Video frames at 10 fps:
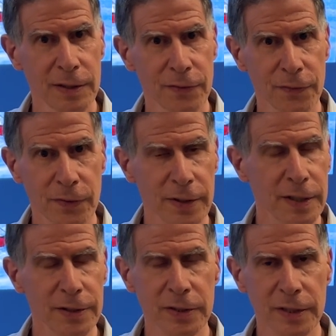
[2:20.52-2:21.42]
for
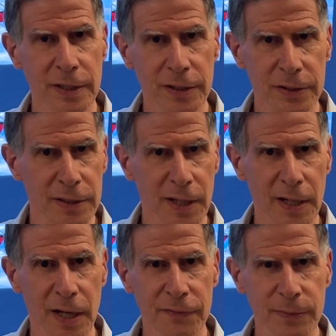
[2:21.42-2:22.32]
years and years and not
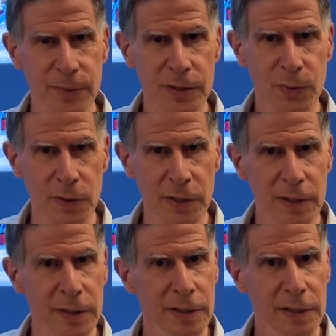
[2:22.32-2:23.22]
have to miss
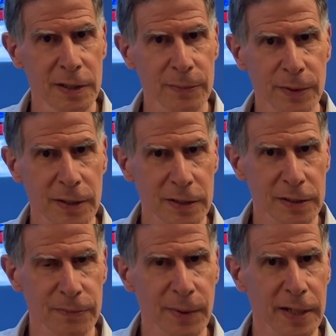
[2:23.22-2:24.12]
work because
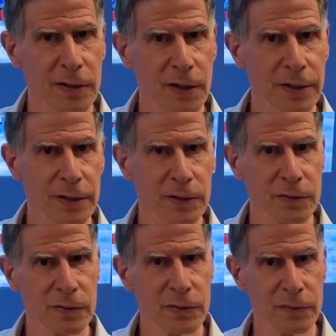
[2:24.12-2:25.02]
of my
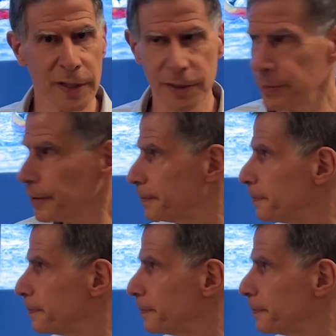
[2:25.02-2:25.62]
cardio regimen.